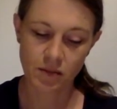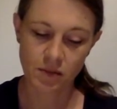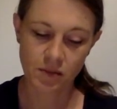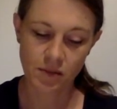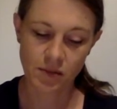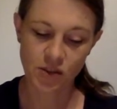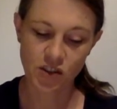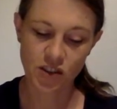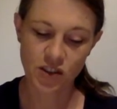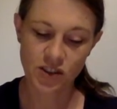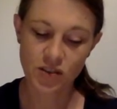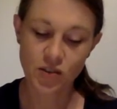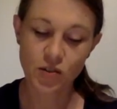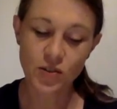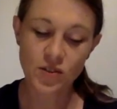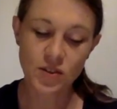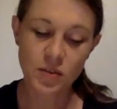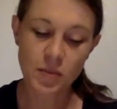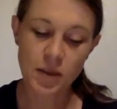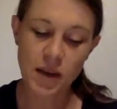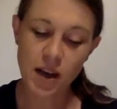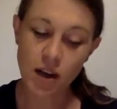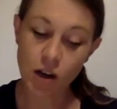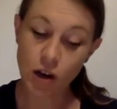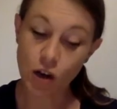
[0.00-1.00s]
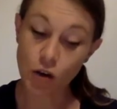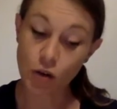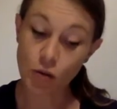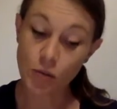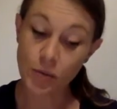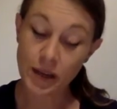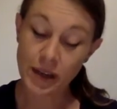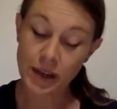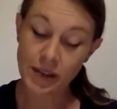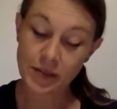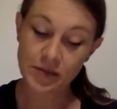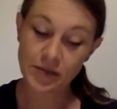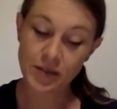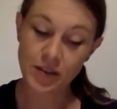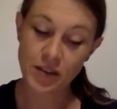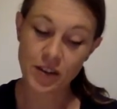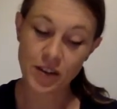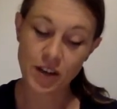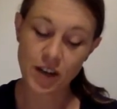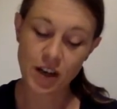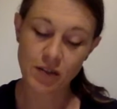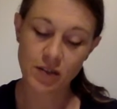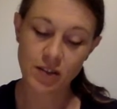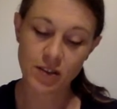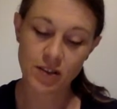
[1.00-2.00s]
Just looks a bit gloomy for the
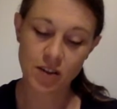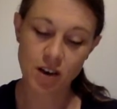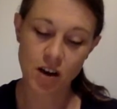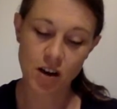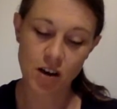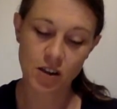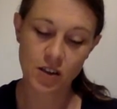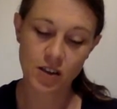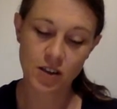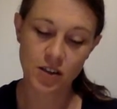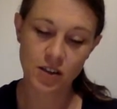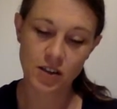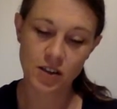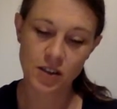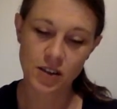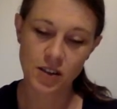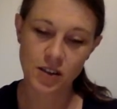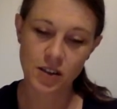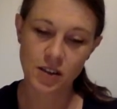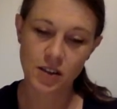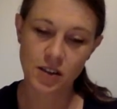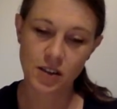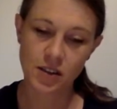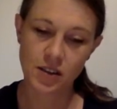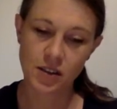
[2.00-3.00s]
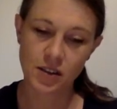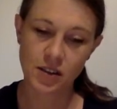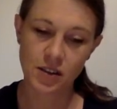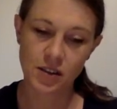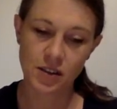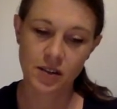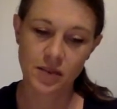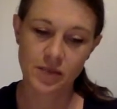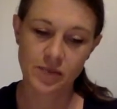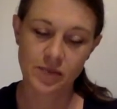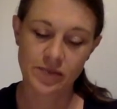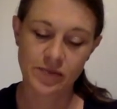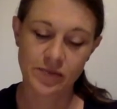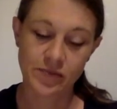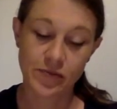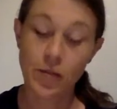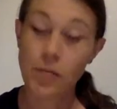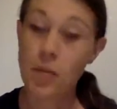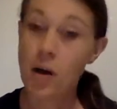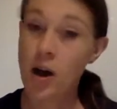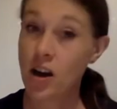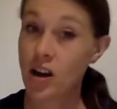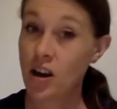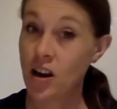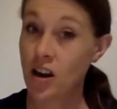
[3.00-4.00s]
Lovers card, for
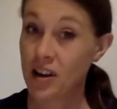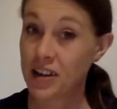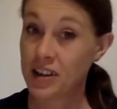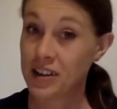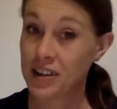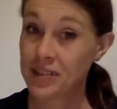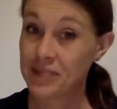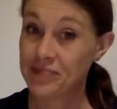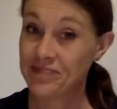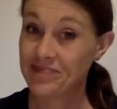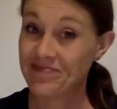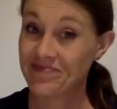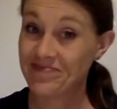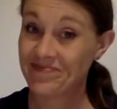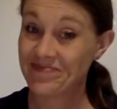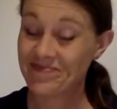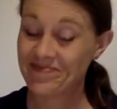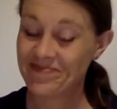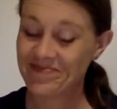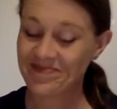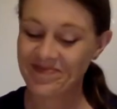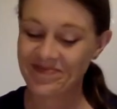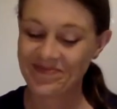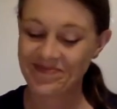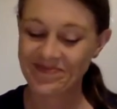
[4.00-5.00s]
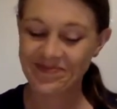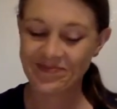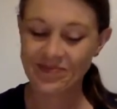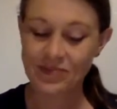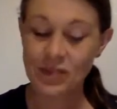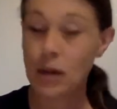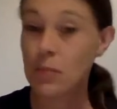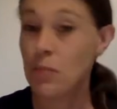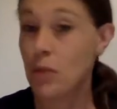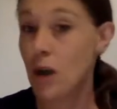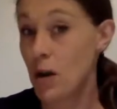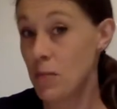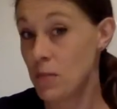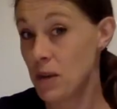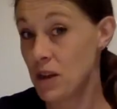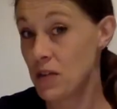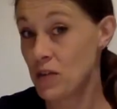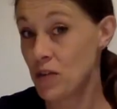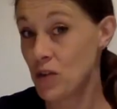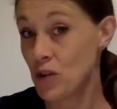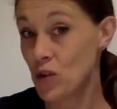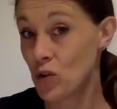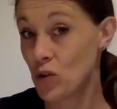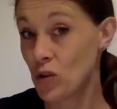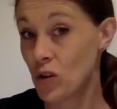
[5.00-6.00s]
my liking. It might be
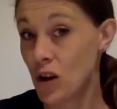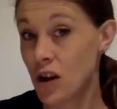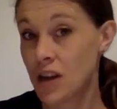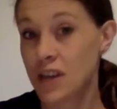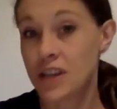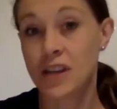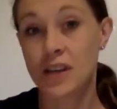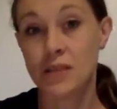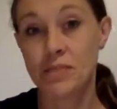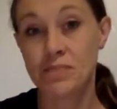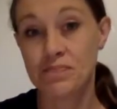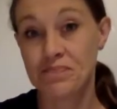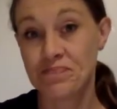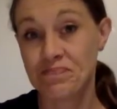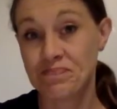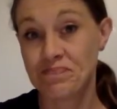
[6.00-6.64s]
for your liking.